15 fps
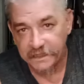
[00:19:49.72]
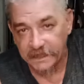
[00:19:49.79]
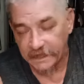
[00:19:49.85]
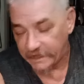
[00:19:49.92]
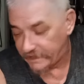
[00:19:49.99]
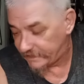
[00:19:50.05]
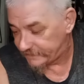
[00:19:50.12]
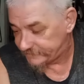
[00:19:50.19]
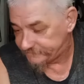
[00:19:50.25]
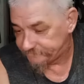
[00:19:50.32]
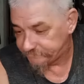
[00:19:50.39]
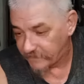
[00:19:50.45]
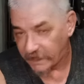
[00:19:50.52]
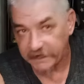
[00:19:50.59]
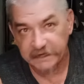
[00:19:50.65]
I'm
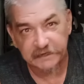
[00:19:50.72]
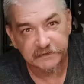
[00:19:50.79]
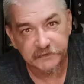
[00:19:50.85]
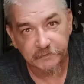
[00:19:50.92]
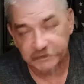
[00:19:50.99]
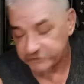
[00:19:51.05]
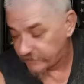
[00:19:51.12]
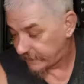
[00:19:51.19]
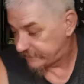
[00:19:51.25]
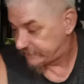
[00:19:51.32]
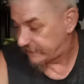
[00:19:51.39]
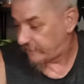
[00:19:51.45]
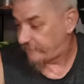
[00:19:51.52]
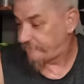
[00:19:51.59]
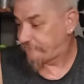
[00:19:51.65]
not eating so much
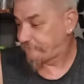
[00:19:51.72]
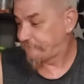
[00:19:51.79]
rice now.